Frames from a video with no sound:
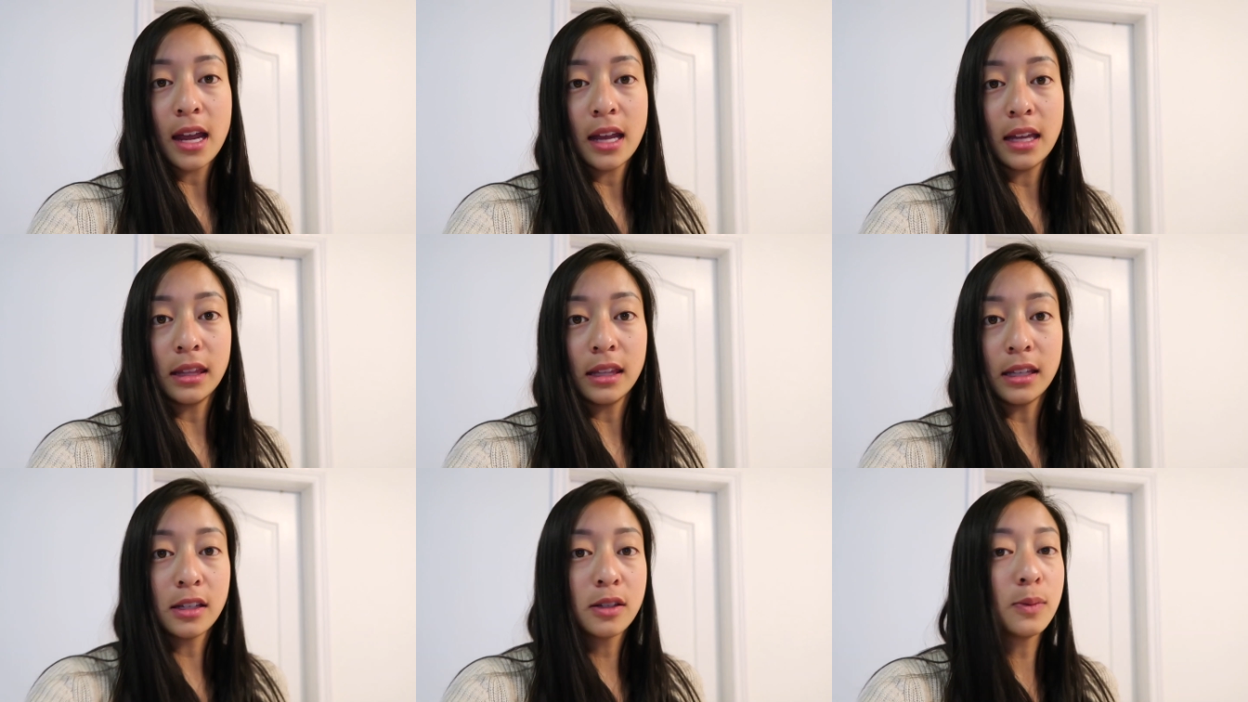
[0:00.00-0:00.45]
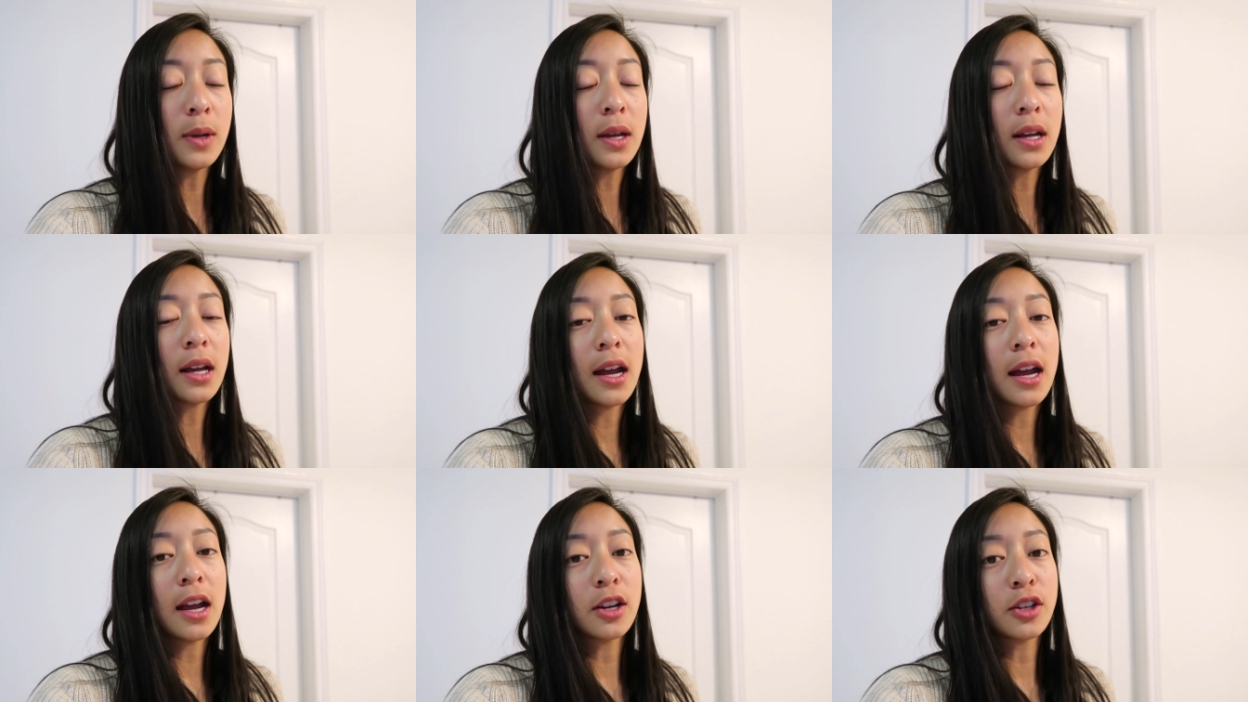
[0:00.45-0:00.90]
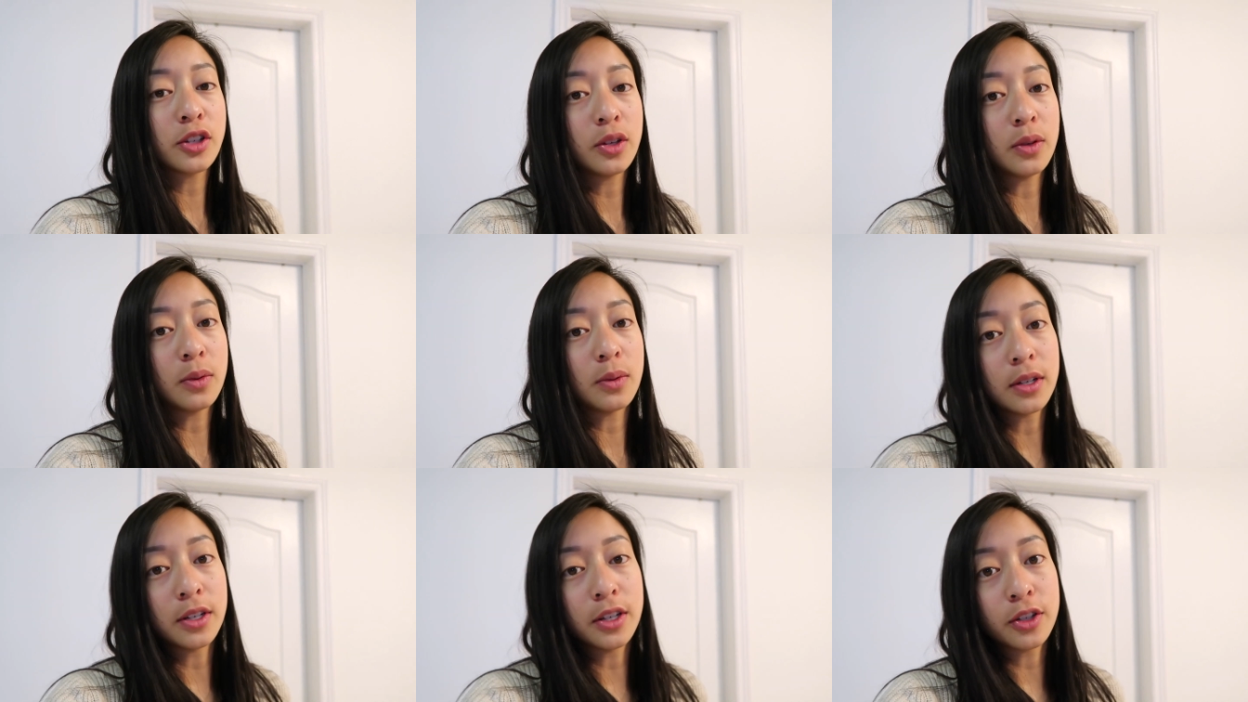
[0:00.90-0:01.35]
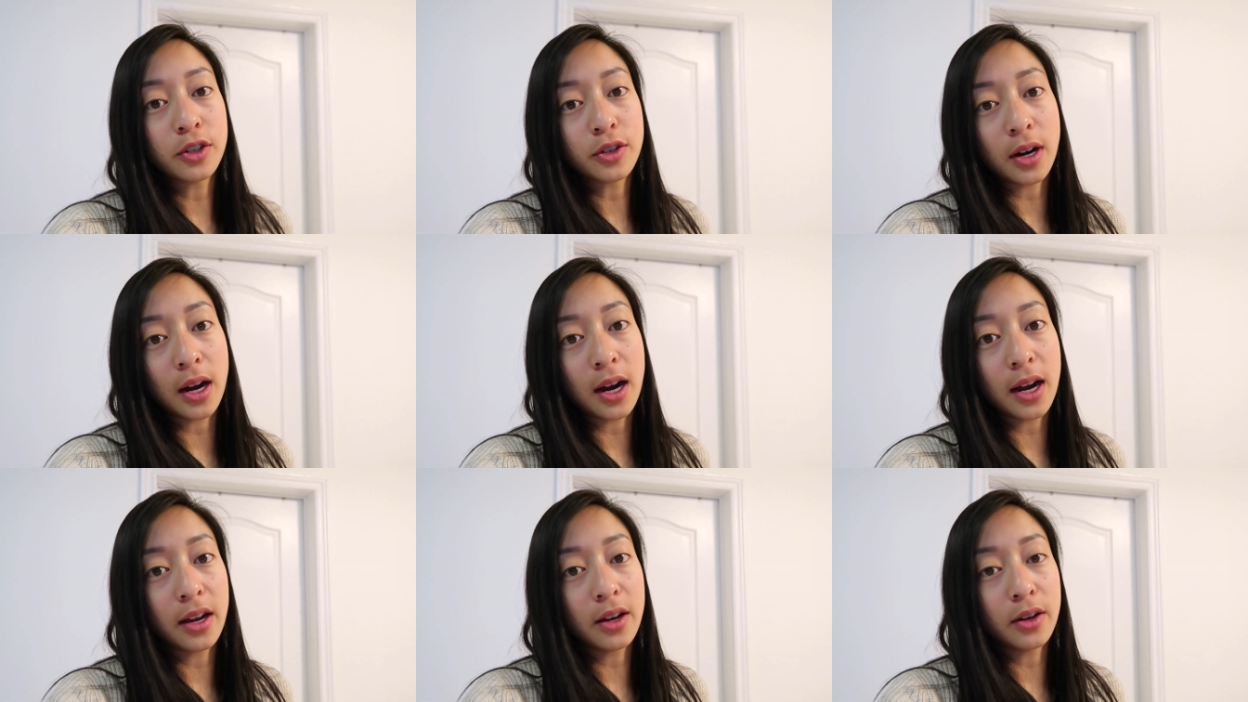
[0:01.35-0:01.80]
And this week I actually wanted to
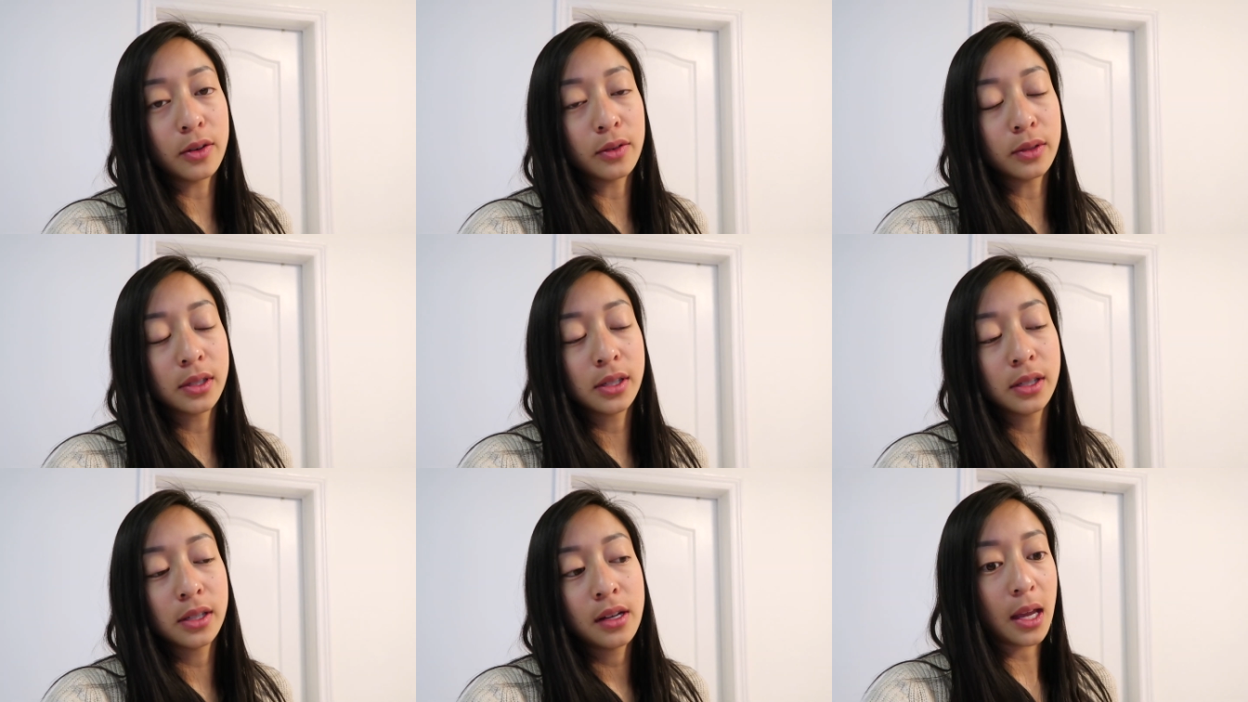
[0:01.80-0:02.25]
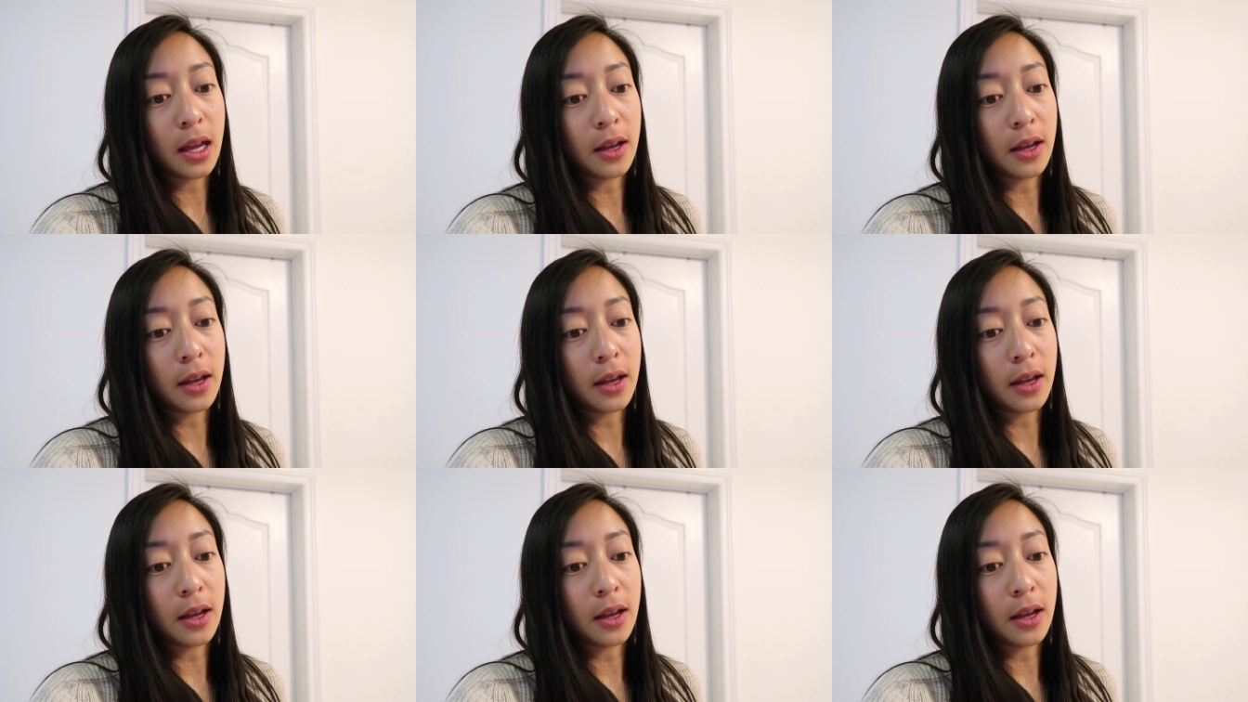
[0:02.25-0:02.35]
try out